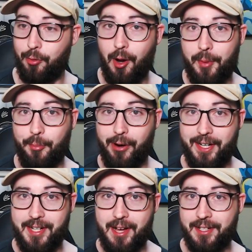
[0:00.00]
proper
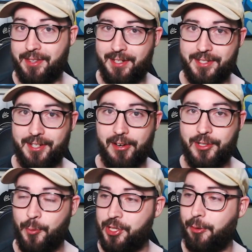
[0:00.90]
breakdown in the
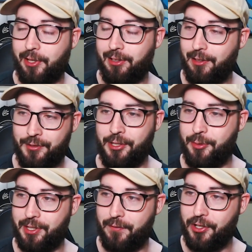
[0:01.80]
discussion, which I would love to do
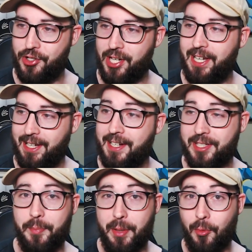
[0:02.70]
in the future. It is
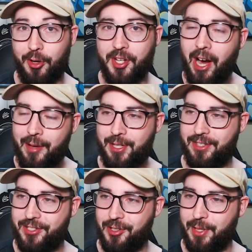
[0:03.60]
a bit more time
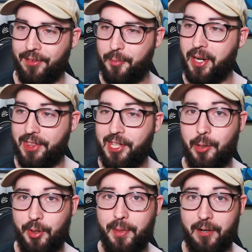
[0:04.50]
consuming, but I think
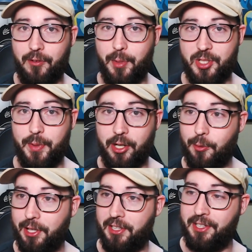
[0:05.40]
it would make for much better
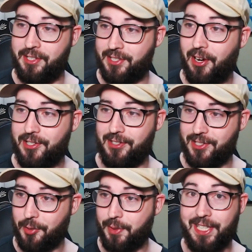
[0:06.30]
quality discussion.
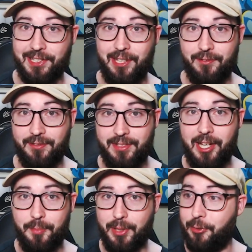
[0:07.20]
So please leave
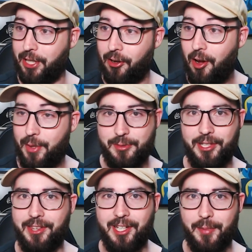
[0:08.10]
down below in the comments what
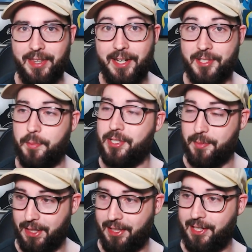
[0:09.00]
you think about that as a
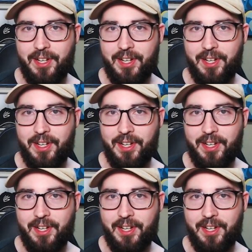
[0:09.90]
possibility.